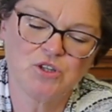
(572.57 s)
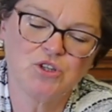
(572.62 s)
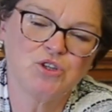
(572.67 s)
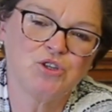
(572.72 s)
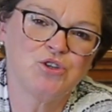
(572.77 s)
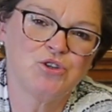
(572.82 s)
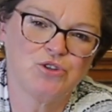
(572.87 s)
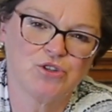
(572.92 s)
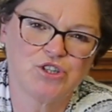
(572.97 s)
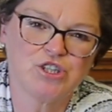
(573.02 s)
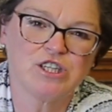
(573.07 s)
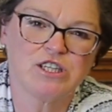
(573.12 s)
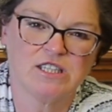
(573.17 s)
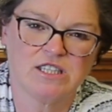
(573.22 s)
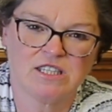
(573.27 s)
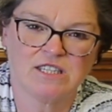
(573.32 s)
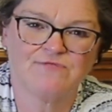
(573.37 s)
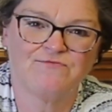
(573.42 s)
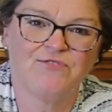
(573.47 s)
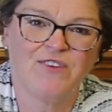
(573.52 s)
You're
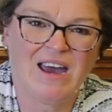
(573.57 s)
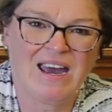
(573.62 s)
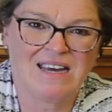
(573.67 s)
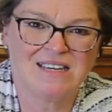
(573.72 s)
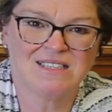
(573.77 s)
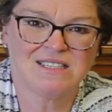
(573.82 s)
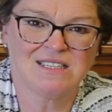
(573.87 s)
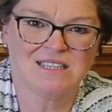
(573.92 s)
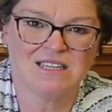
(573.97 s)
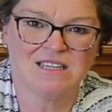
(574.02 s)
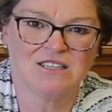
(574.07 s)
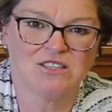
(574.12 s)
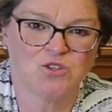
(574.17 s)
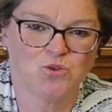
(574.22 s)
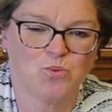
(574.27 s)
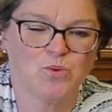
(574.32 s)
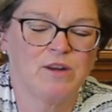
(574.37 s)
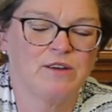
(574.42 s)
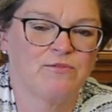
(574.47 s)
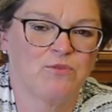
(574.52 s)
just fasting
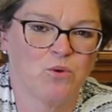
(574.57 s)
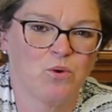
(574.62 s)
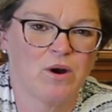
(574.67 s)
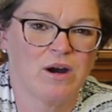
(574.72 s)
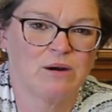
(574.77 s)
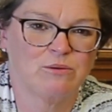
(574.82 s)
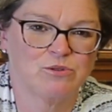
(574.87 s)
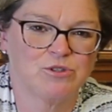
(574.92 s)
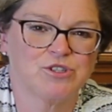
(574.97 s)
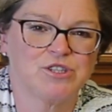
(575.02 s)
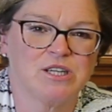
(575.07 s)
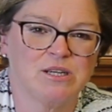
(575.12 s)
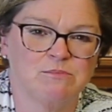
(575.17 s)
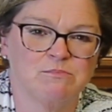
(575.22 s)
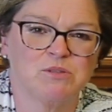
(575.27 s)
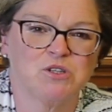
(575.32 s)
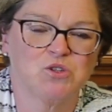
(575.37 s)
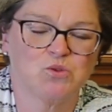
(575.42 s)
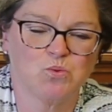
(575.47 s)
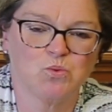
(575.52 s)
24 hours in
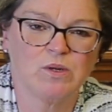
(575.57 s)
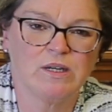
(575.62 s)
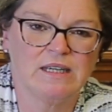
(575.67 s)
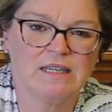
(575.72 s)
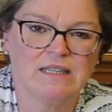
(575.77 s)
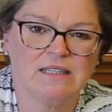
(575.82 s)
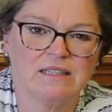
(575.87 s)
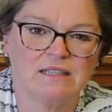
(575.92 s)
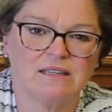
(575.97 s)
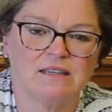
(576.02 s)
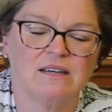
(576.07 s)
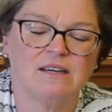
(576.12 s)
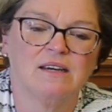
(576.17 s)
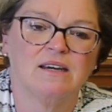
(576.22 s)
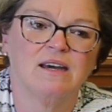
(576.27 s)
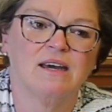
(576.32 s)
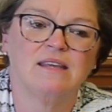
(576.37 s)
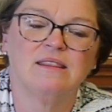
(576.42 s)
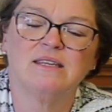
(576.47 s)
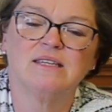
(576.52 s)
between.
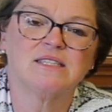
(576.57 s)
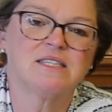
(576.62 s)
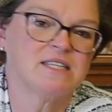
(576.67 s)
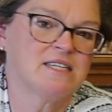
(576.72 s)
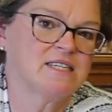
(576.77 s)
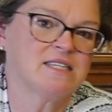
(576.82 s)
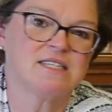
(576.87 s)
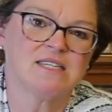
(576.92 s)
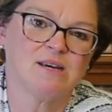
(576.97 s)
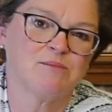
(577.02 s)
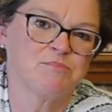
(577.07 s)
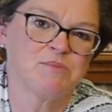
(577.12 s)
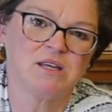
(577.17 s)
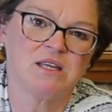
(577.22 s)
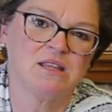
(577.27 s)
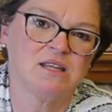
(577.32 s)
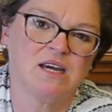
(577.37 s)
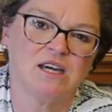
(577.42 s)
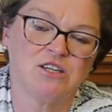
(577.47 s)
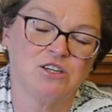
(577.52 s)
And this is
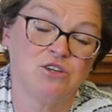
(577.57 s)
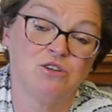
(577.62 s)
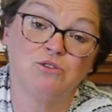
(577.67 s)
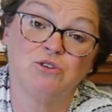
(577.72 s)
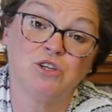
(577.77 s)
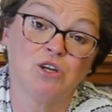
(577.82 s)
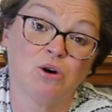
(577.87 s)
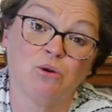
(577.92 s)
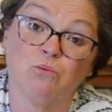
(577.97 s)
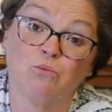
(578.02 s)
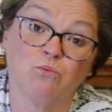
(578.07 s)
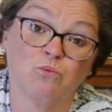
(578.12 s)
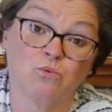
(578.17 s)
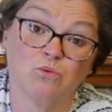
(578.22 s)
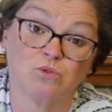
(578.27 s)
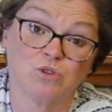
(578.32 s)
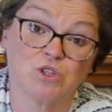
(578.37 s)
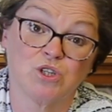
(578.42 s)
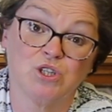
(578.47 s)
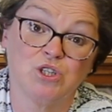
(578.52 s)
something that you don't
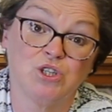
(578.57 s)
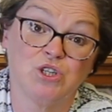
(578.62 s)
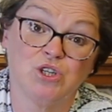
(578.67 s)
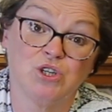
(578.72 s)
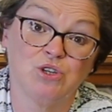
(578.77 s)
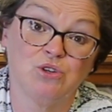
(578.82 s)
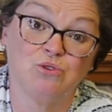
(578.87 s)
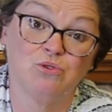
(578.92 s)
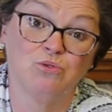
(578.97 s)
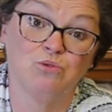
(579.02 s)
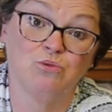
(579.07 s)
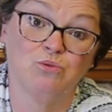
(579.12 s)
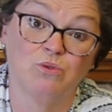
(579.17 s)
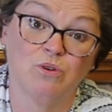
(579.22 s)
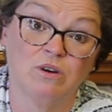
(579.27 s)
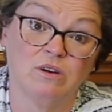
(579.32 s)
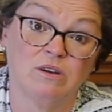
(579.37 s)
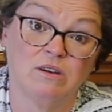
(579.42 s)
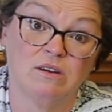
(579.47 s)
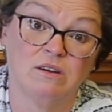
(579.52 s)
want to do
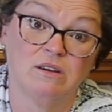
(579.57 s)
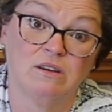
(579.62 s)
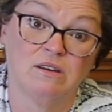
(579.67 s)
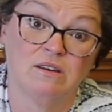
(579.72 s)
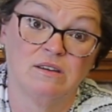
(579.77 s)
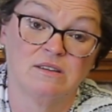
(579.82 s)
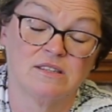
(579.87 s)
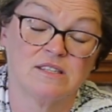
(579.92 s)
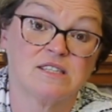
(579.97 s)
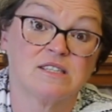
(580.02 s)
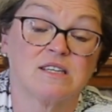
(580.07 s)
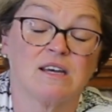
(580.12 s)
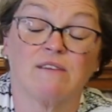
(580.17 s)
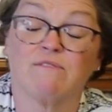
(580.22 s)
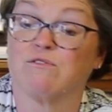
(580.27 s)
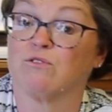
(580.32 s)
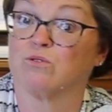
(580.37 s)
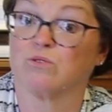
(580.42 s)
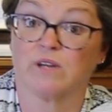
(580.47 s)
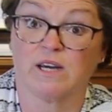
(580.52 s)

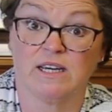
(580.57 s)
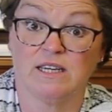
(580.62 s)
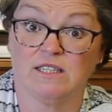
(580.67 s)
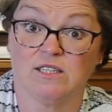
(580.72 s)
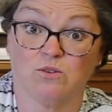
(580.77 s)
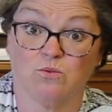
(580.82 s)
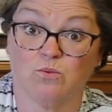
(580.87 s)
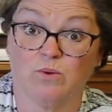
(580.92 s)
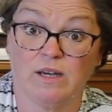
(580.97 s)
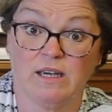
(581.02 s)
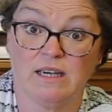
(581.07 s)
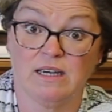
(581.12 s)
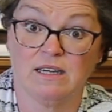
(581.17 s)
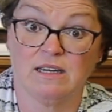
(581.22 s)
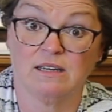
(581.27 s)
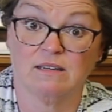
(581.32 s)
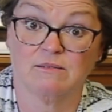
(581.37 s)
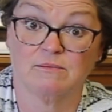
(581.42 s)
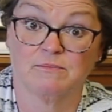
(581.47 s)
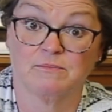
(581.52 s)
several days a
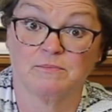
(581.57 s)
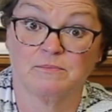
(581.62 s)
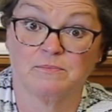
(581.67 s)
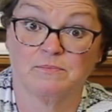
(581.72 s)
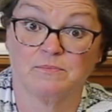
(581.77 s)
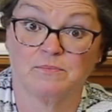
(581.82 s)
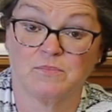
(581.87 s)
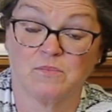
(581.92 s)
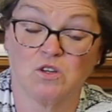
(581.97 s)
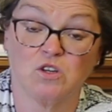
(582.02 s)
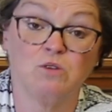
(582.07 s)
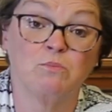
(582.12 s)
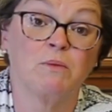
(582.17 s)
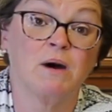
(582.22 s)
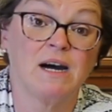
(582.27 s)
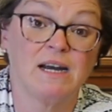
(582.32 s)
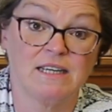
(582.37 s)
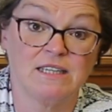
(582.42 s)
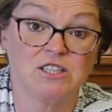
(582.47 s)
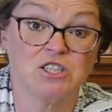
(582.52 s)
week. You
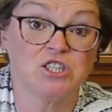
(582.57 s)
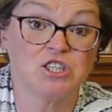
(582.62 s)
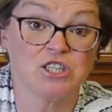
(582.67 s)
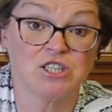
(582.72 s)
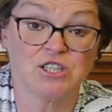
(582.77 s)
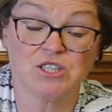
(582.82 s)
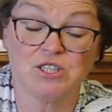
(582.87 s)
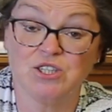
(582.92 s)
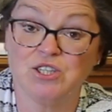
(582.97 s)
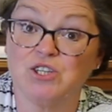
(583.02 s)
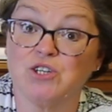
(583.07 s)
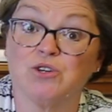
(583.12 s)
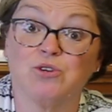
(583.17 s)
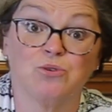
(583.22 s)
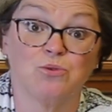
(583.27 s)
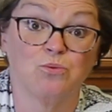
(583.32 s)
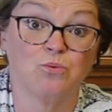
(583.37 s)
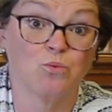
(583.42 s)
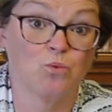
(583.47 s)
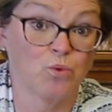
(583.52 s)
might just
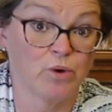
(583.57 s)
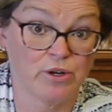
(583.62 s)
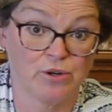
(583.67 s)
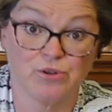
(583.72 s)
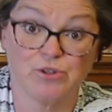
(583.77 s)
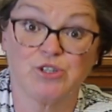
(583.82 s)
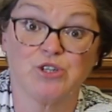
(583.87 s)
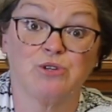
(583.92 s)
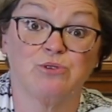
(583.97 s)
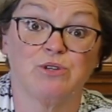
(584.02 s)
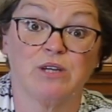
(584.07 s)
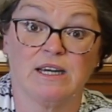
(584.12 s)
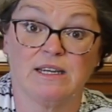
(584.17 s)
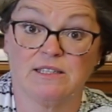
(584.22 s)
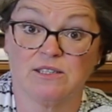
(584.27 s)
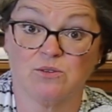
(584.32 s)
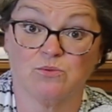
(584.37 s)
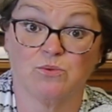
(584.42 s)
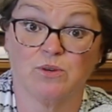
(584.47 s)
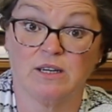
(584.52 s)
do one or two
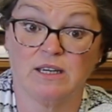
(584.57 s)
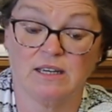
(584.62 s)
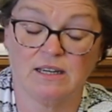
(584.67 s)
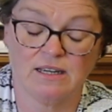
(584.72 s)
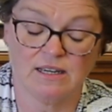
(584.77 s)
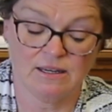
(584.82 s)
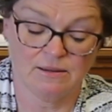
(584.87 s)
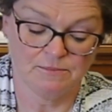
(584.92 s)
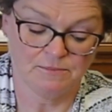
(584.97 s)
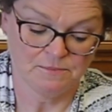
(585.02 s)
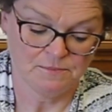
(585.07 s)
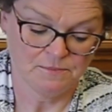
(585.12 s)
days a week.